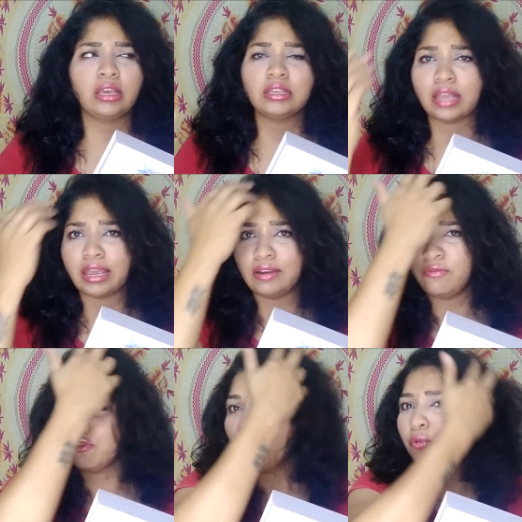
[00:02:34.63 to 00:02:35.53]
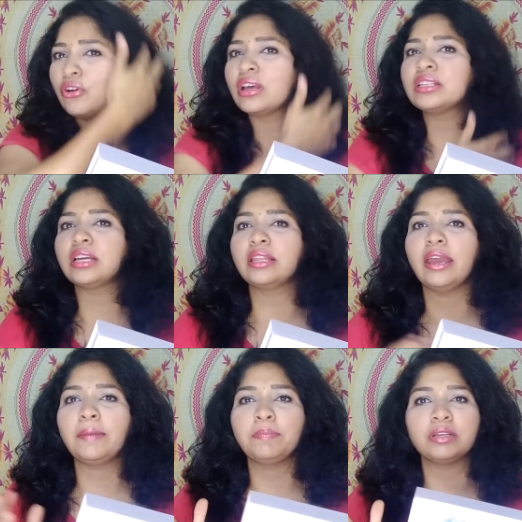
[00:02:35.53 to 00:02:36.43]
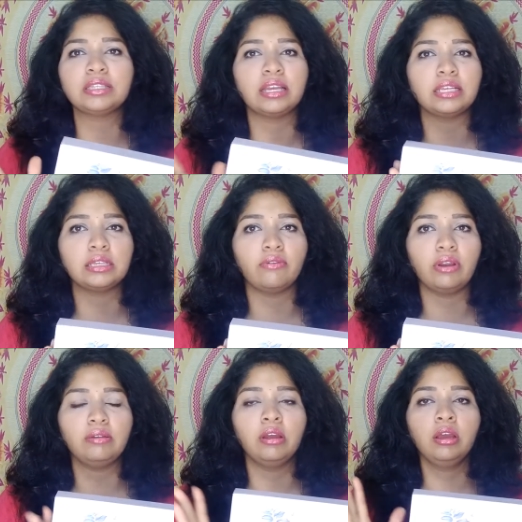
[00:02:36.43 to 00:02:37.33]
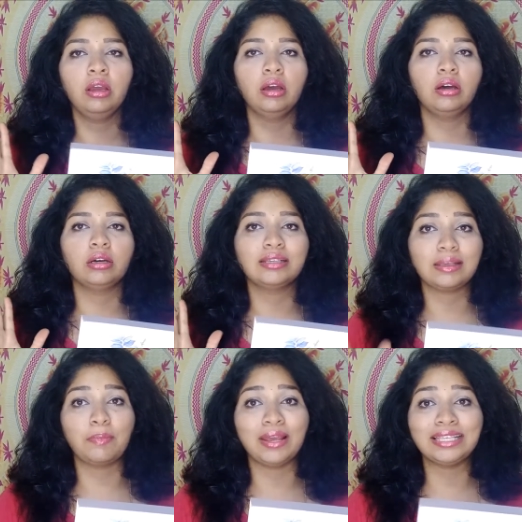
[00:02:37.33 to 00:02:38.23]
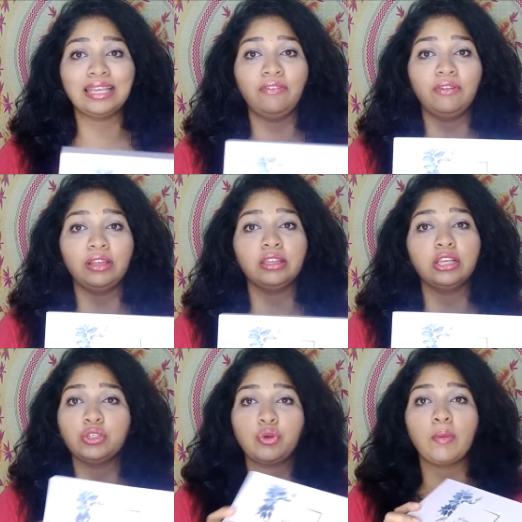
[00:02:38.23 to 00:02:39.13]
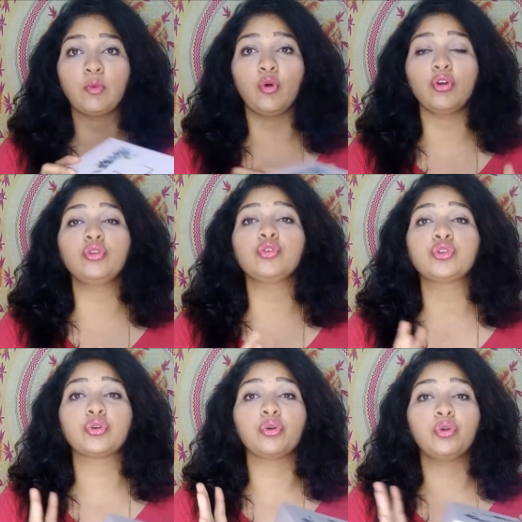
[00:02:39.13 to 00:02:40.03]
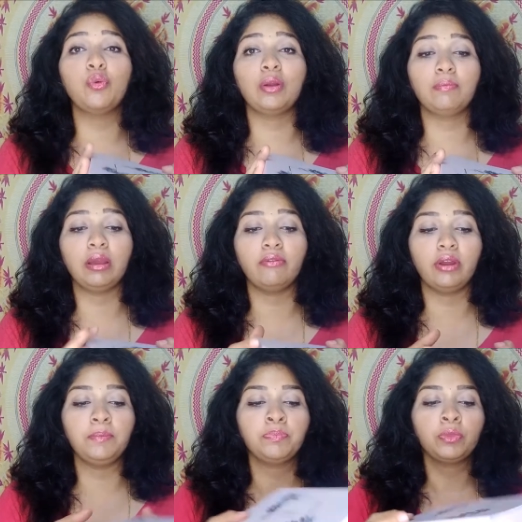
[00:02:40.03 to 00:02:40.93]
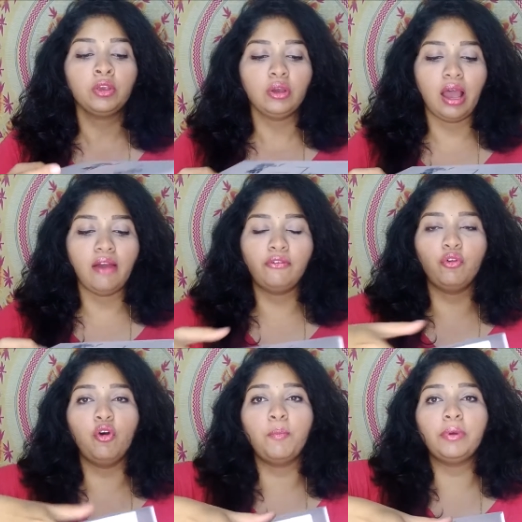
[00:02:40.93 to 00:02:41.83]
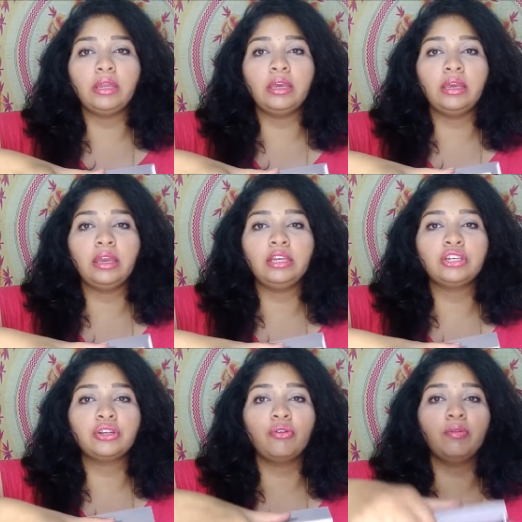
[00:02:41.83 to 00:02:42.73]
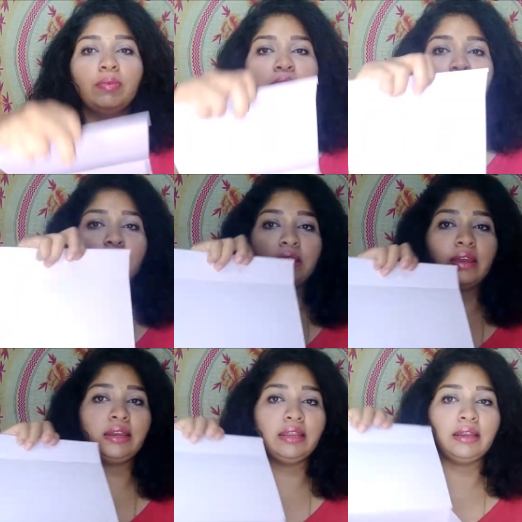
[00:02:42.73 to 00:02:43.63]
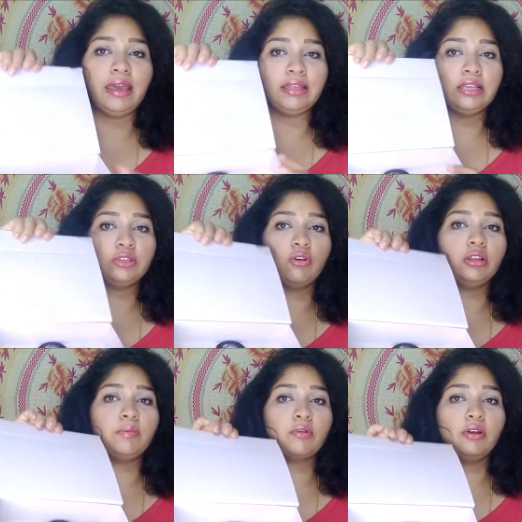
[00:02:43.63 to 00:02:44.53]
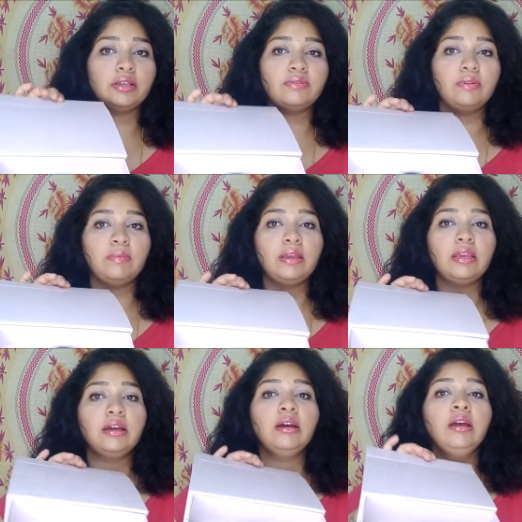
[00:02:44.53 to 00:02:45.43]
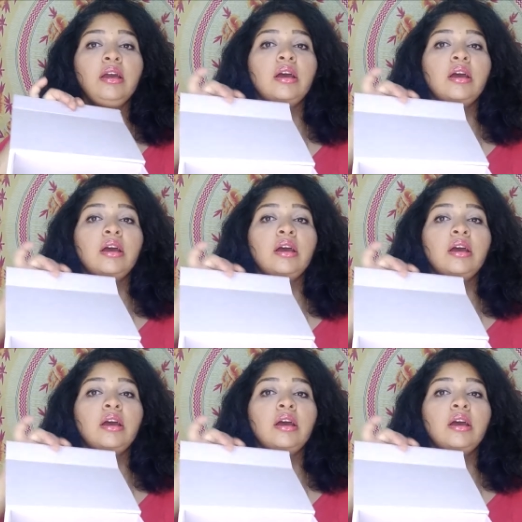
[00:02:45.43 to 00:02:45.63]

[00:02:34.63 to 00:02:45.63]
I guess I get 4 products are there, and plus there is a one surprise gift in this. So I'm going to show you one by one. After opening it, you will be something getting like this. All the products will be here.